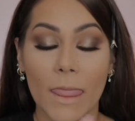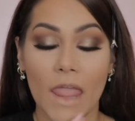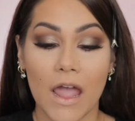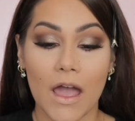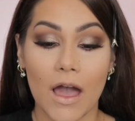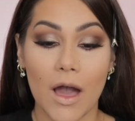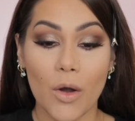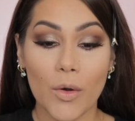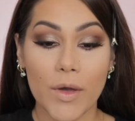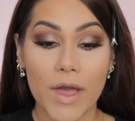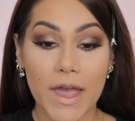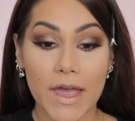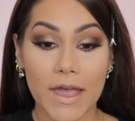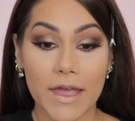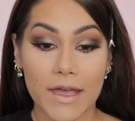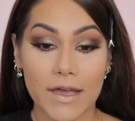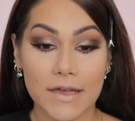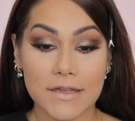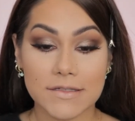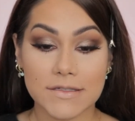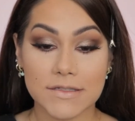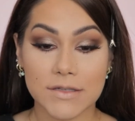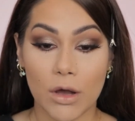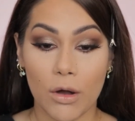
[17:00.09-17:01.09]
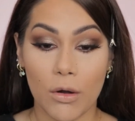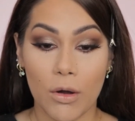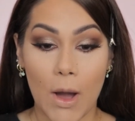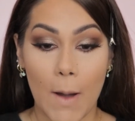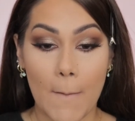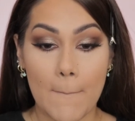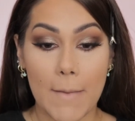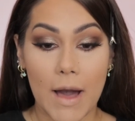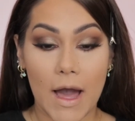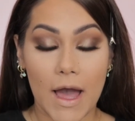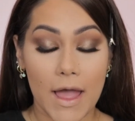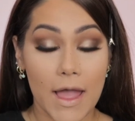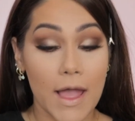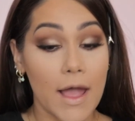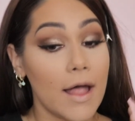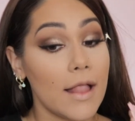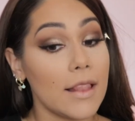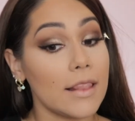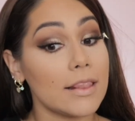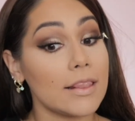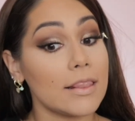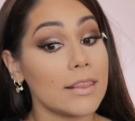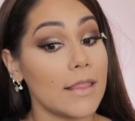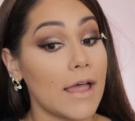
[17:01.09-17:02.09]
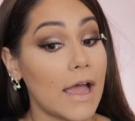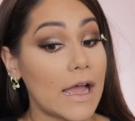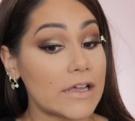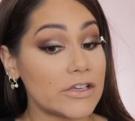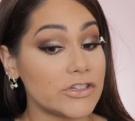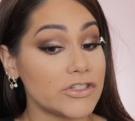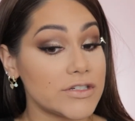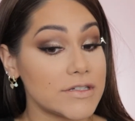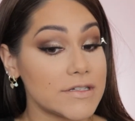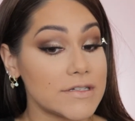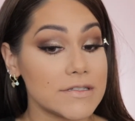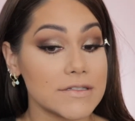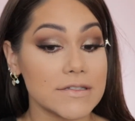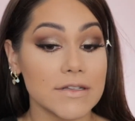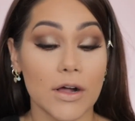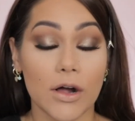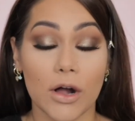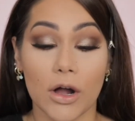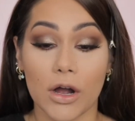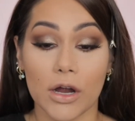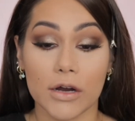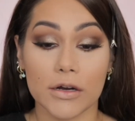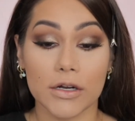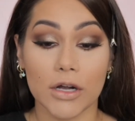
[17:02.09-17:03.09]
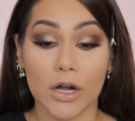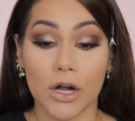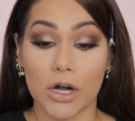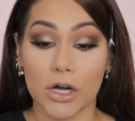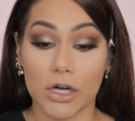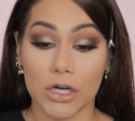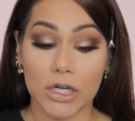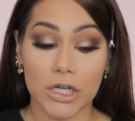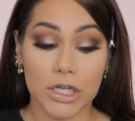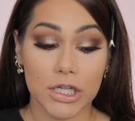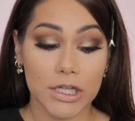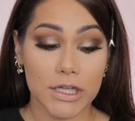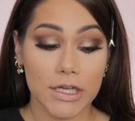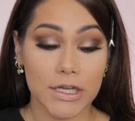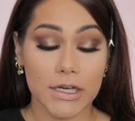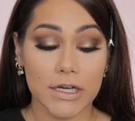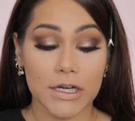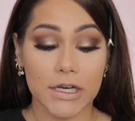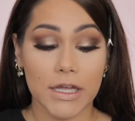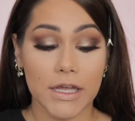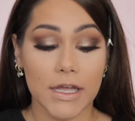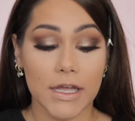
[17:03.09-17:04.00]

Okay, so my lashes are on,